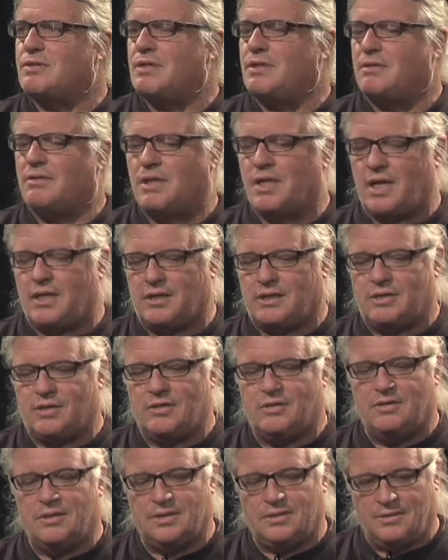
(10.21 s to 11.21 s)
here at
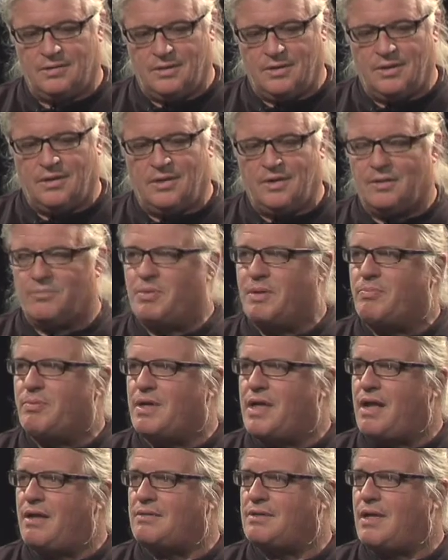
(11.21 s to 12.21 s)
Akaku and
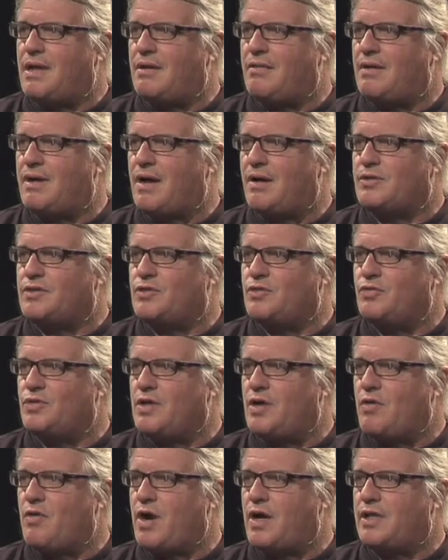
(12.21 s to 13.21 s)
people out there in our
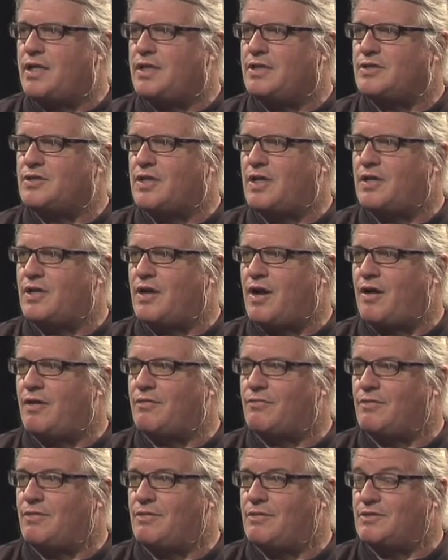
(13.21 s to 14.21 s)
studio audience and in
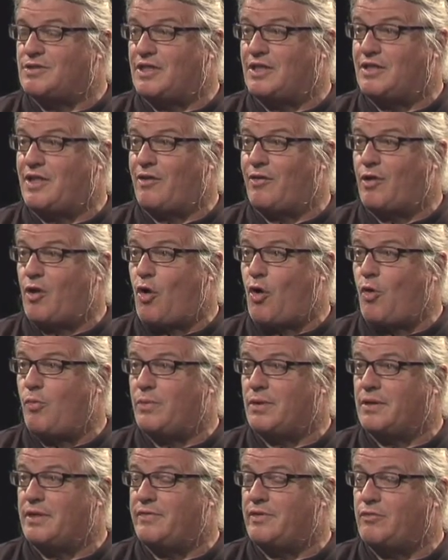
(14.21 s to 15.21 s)
our sitting there at home
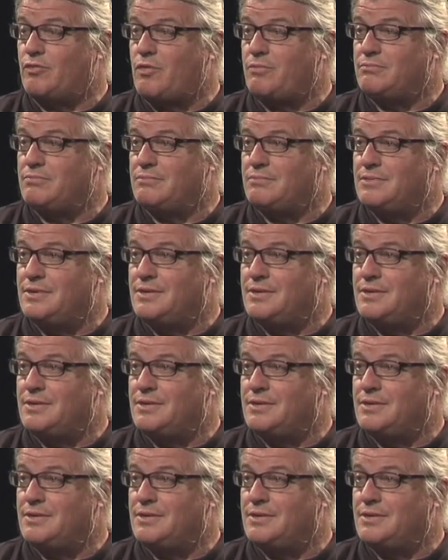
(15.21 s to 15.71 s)
in the living room.